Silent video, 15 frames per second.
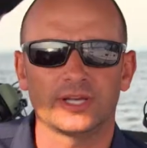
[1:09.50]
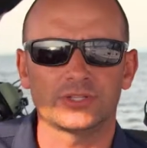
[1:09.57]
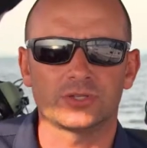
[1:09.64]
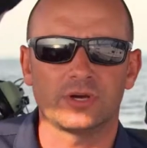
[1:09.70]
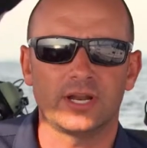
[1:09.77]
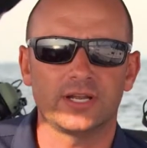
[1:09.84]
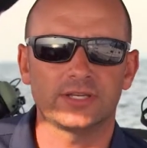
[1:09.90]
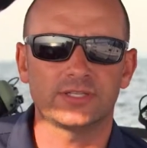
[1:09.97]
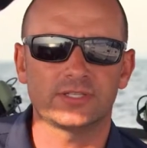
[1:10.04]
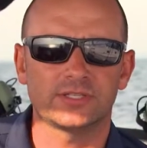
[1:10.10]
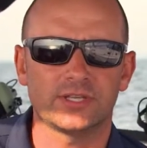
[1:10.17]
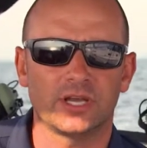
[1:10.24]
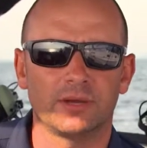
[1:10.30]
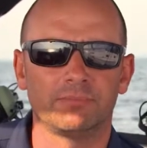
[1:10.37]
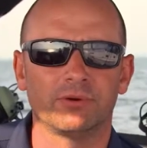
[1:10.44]

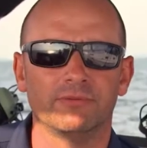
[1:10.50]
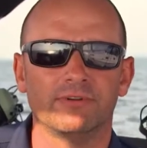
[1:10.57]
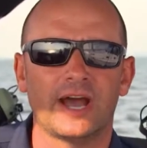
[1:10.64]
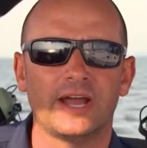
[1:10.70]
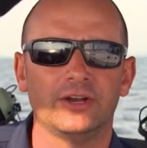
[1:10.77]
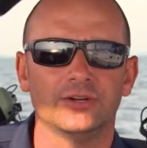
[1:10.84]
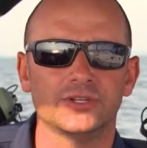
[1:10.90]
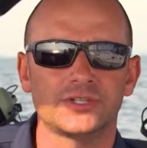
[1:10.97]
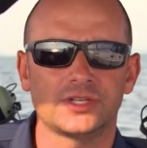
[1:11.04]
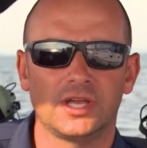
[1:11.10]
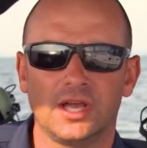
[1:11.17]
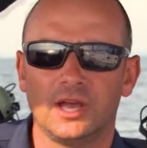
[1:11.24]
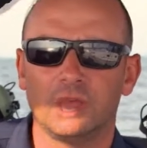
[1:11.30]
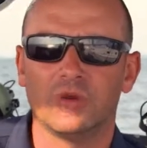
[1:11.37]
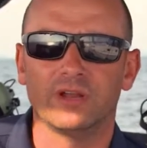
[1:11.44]
electronics uh, providers,
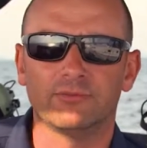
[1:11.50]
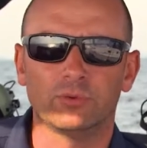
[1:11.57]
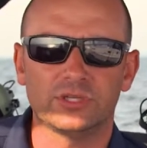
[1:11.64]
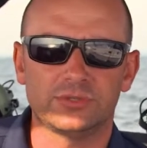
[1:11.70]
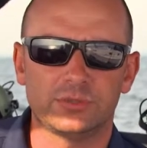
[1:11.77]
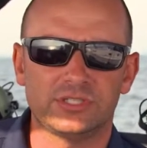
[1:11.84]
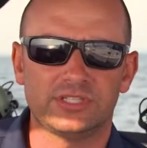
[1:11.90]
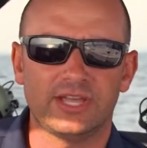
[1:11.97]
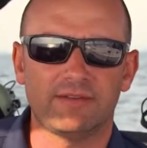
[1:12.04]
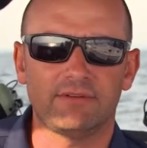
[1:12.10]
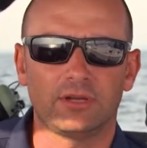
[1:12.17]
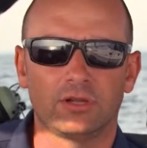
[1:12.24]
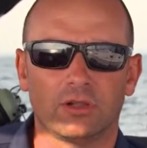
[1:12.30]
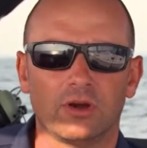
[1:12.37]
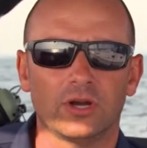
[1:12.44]
one of which was
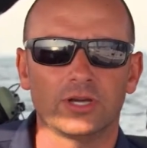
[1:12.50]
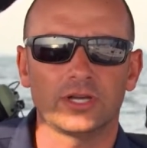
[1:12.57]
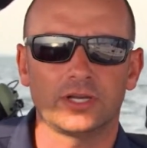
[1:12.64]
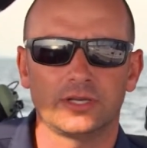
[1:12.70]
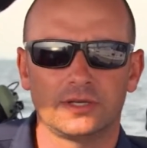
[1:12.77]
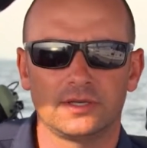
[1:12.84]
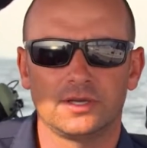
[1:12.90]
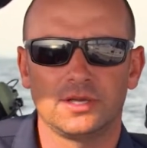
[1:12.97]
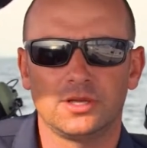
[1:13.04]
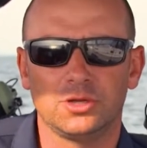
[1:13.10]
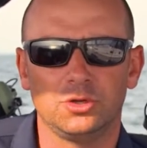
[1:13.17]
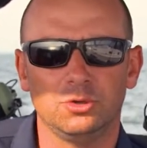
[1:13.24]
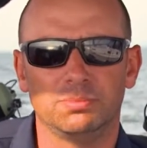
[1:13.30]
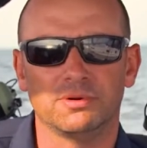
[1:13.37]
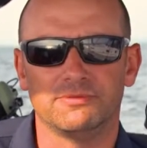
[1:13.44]
David Clark,
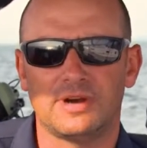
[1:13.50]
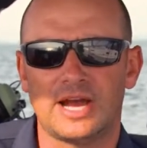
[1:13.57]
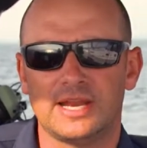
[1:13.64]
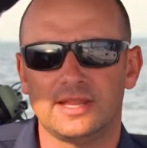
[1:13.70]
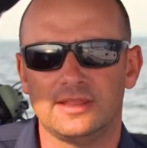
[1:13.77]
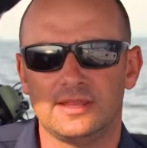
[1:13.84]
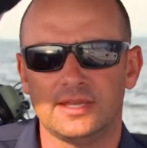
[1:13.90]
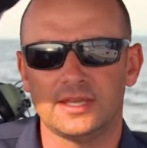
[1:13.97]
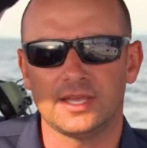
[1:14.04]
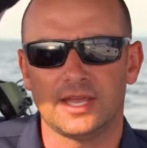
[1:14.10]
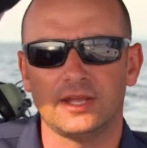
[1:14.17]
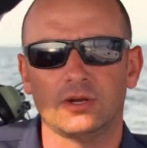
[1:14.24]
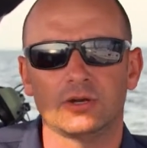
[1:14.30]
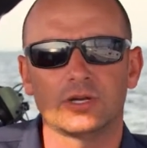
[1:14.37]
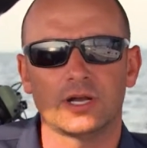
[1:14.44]
who provided
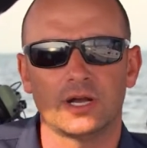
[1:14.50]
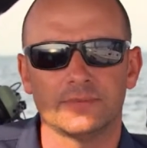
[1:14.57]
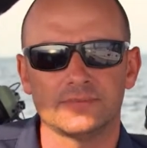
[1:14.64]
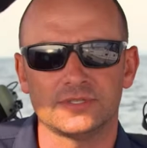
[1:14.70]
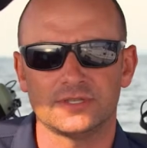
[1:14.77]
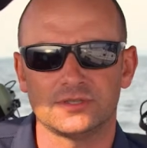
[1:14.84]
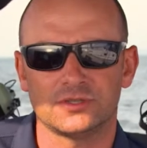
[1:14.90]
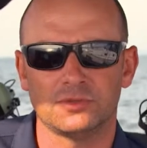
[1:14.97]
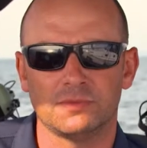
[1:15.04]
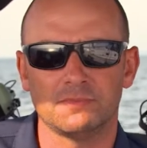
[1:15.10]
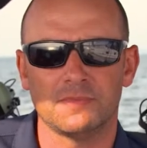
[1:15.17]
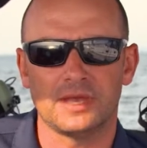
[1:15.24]
the intercom system